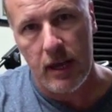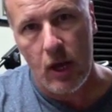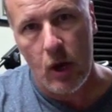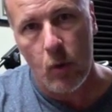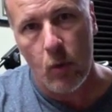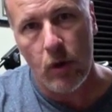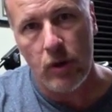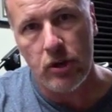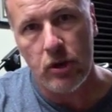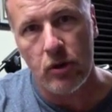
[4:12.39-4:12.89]

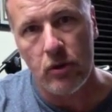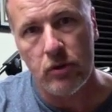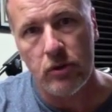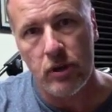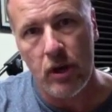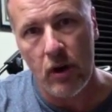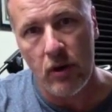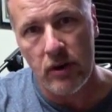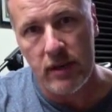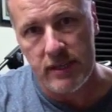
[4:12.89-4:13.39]
What you'll
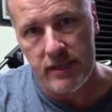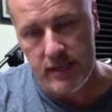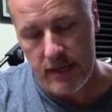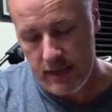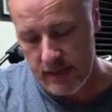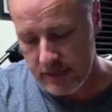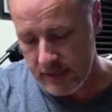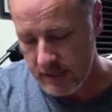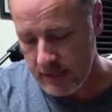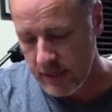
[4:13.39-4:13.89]
notice
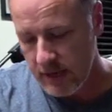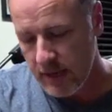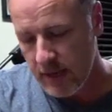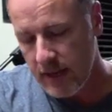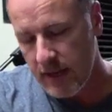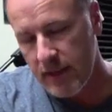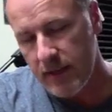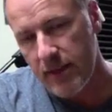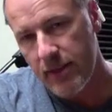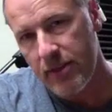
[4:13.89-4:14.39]
is
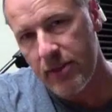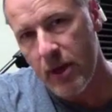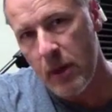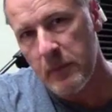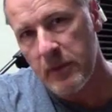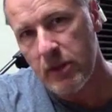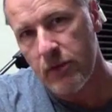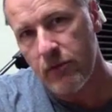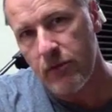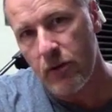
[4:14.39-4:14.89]
the thumb
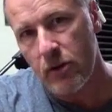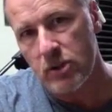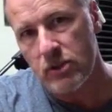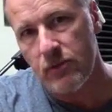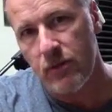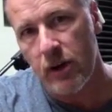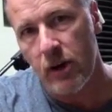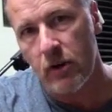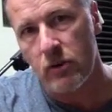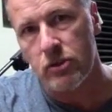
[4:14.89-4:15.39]
and the first
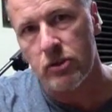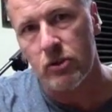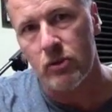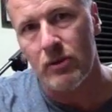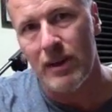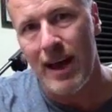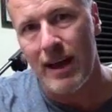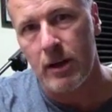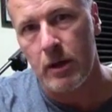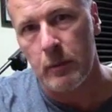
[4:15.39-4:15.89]
finger do
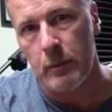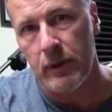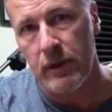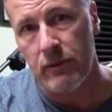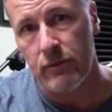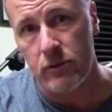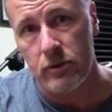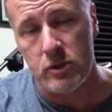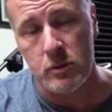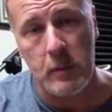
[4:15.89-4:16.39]
not compete
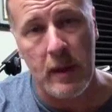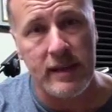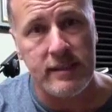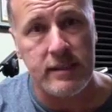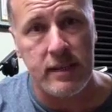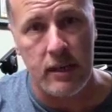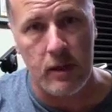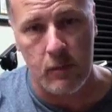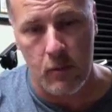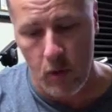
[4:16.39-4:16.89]
for space
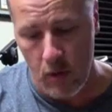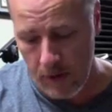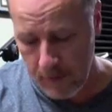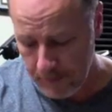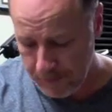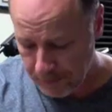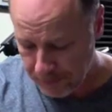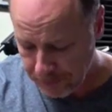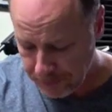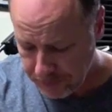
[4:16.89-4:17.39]
anymore.
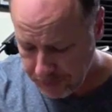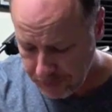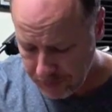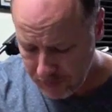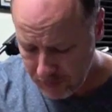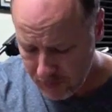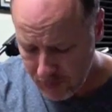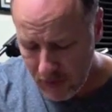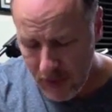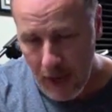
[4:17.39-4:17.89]

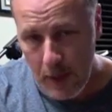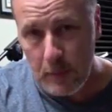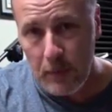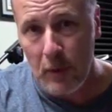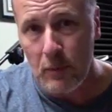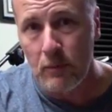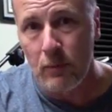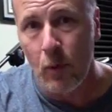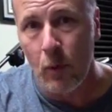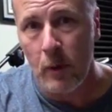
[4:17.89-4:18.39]

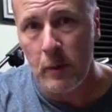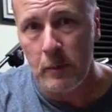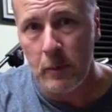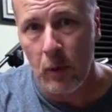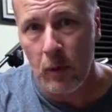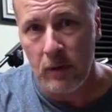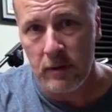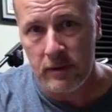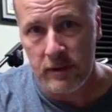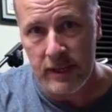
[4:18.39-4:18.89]
But more
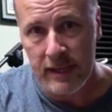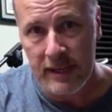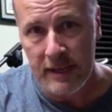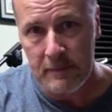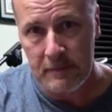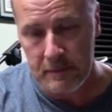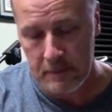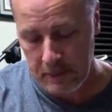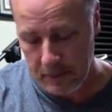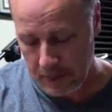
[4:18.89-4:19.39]
importantly,
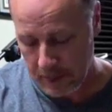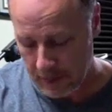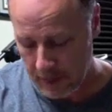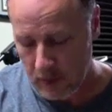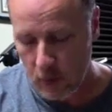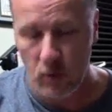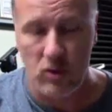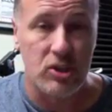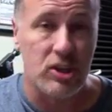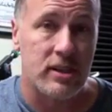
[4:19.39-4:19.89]

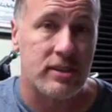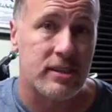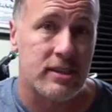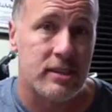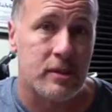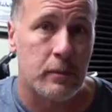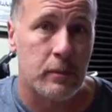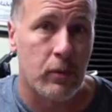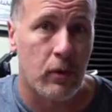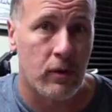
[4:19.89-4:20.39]
or just as
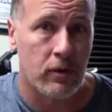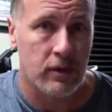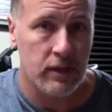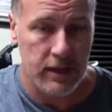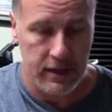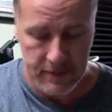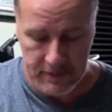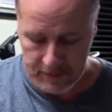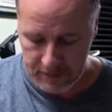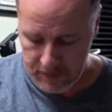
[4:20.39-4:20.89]

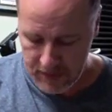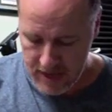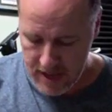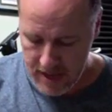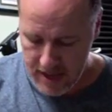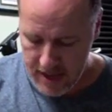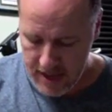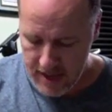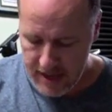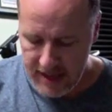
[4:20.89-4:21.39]
importantly,
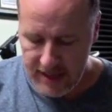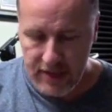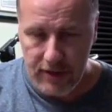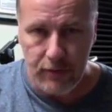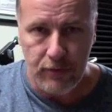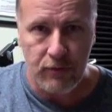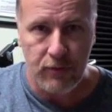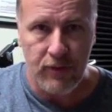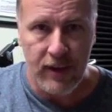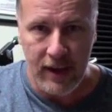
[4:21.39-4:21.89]
the
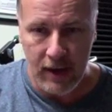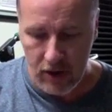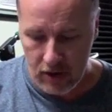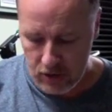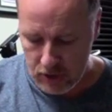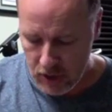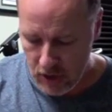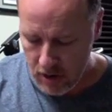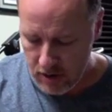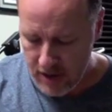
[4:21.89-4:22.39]

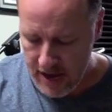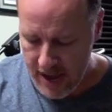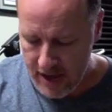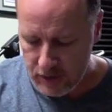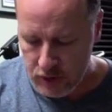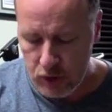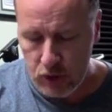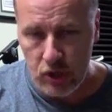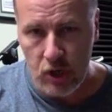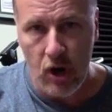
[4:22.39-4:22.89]
fingers are
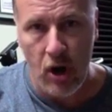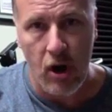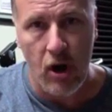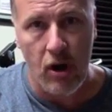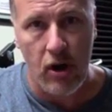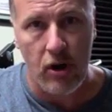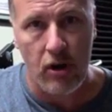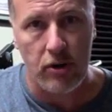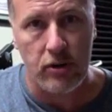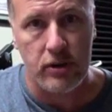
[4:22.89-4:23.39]
now
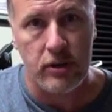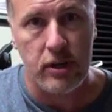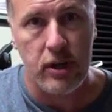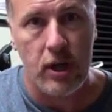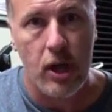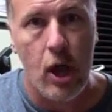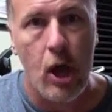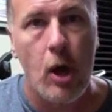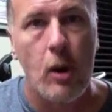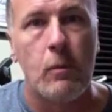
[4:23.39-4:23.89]
turned
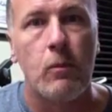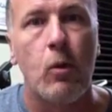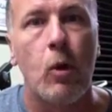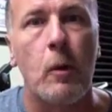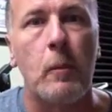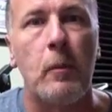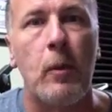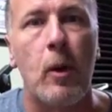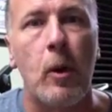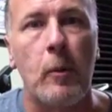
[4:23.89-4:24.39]
more
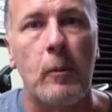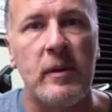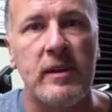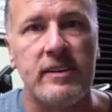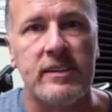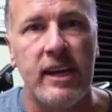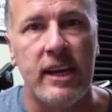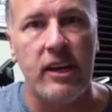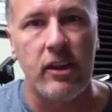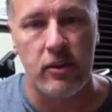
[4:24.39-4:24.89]

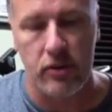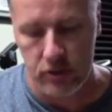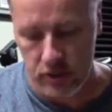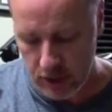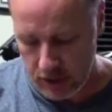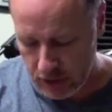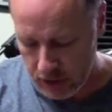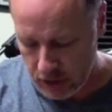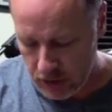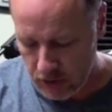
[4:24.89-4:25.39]
perpendicular
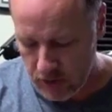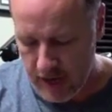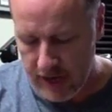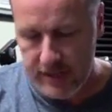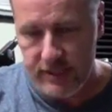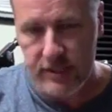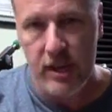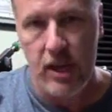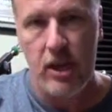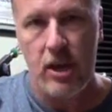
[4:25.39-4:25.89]
to the
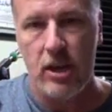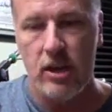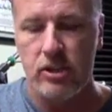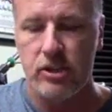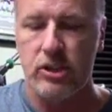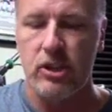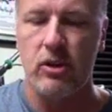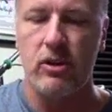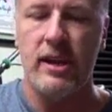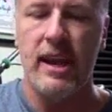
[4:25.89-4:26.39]
strings.
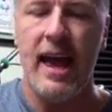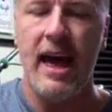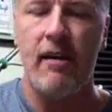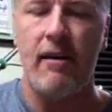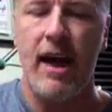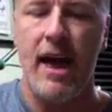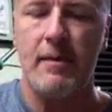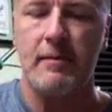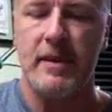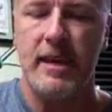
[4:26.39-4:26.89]
So now
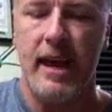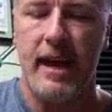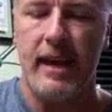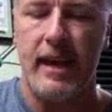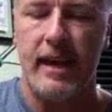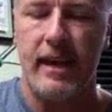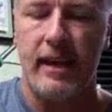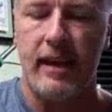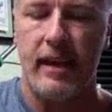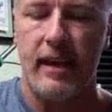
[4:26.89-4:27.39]
I'm
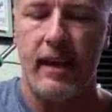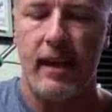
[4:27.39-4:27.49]
getting